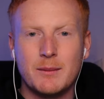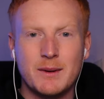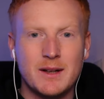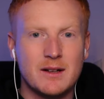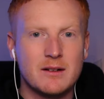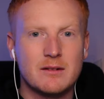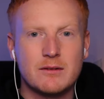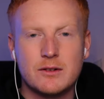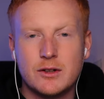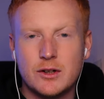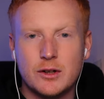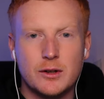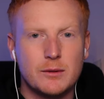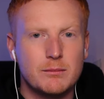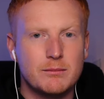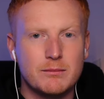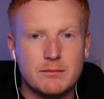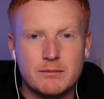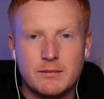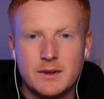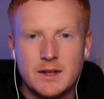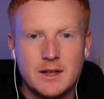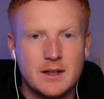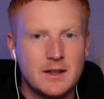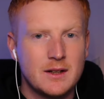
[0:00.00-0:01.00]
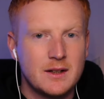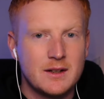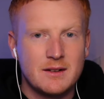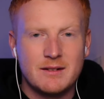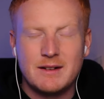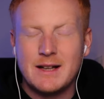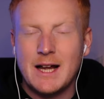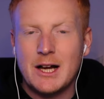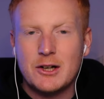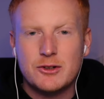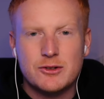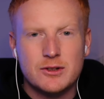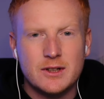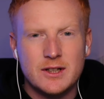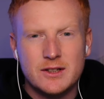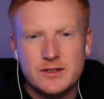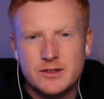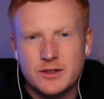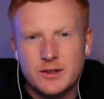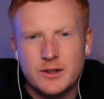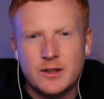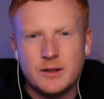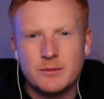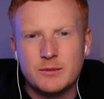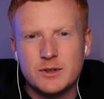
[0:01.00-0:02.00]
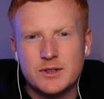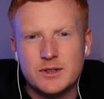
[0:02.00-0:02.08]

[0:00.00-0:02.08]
that maybe come naturally